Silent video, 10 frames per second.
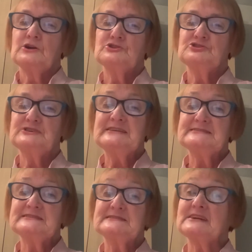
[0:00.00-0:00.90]

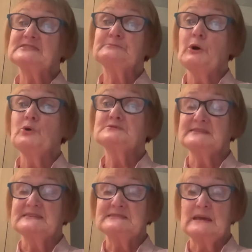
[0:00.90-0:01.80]
Jesus exposed
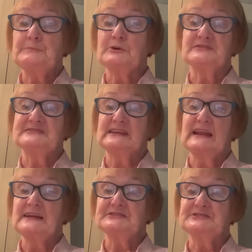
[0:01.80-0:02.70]
these hypocritical
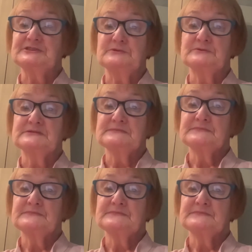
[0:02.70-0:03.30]
attitudes.